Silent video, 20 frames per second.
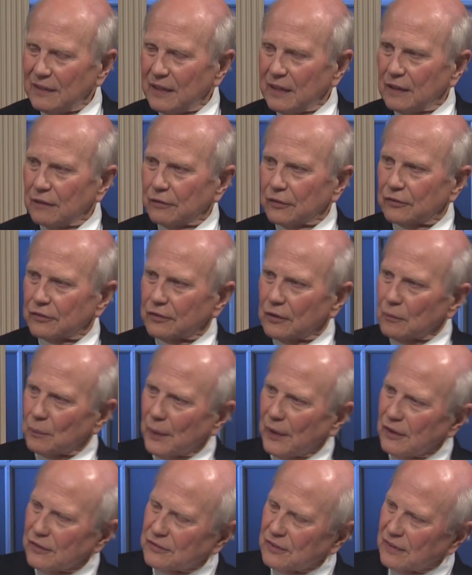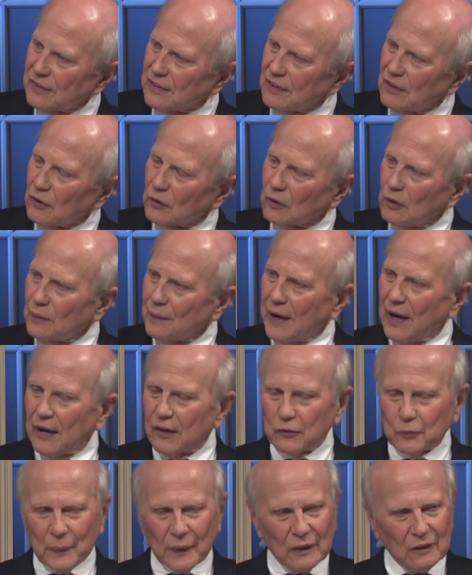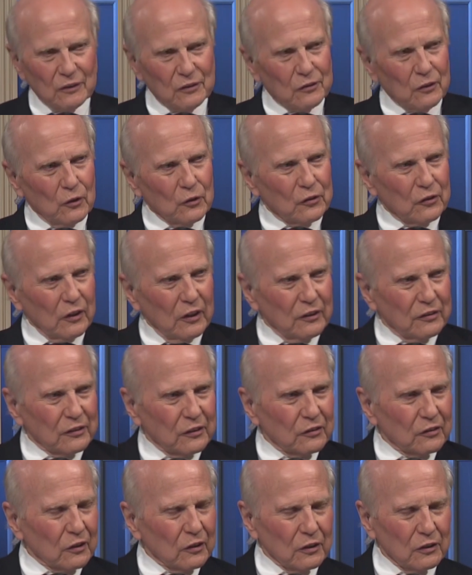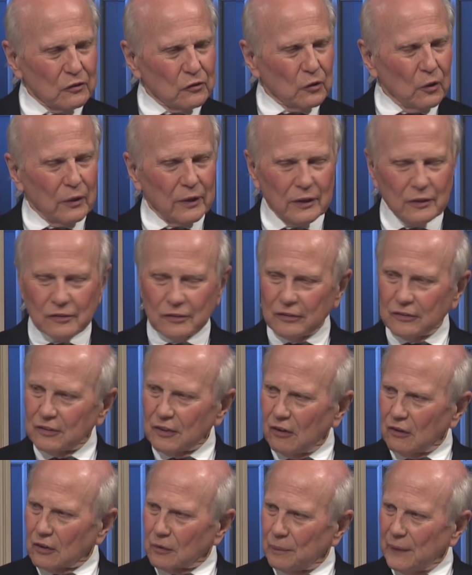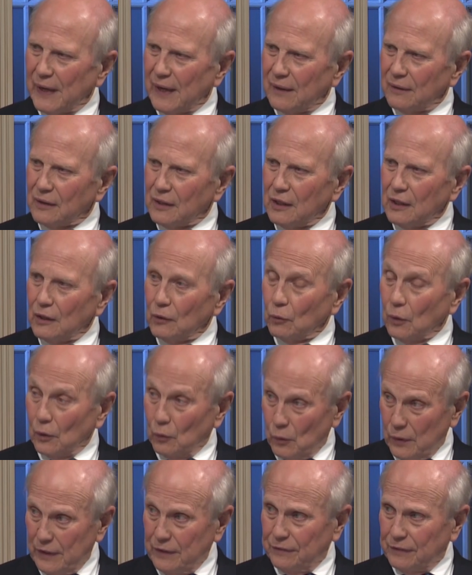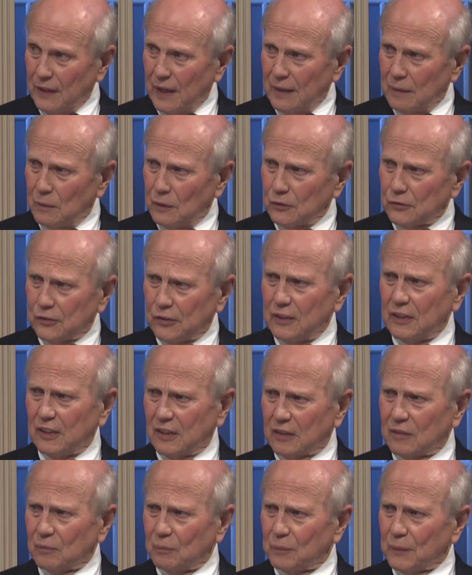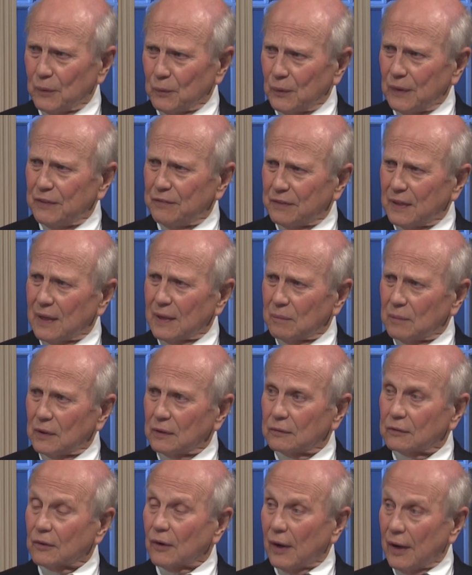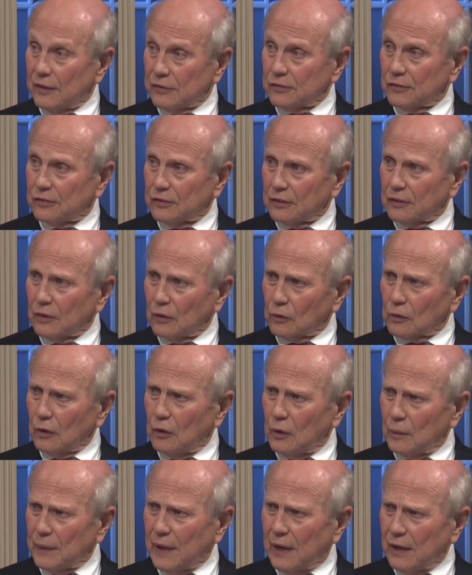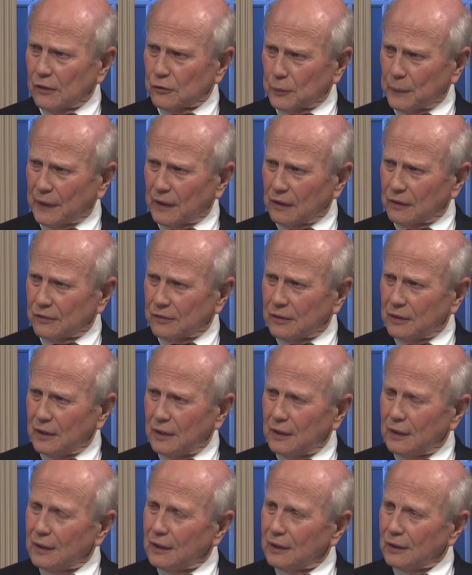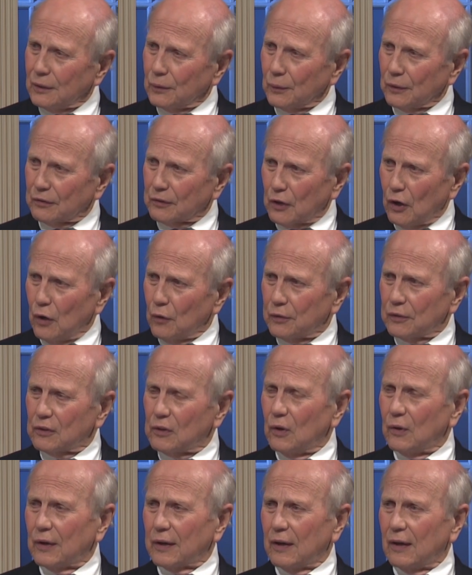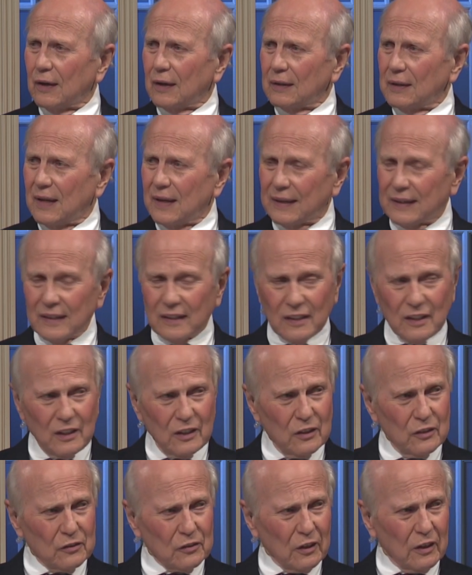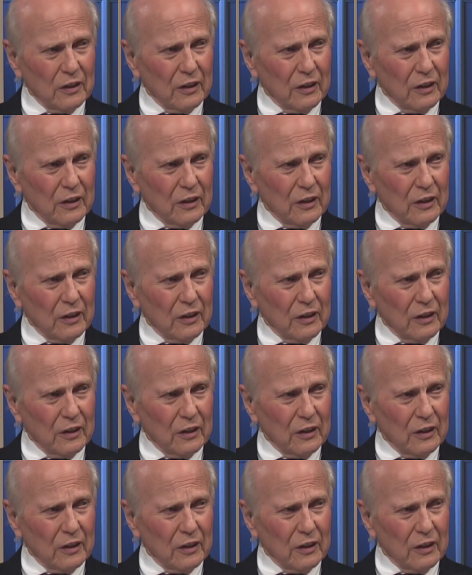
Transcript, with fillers: Davis, the president of the Oklahoma Hospital Association, is going to join us and talk about what we've labeled, she didn't, but we've labeled crisis in Oklahoma hospitals. With COVID going on like it is, mm-hmm.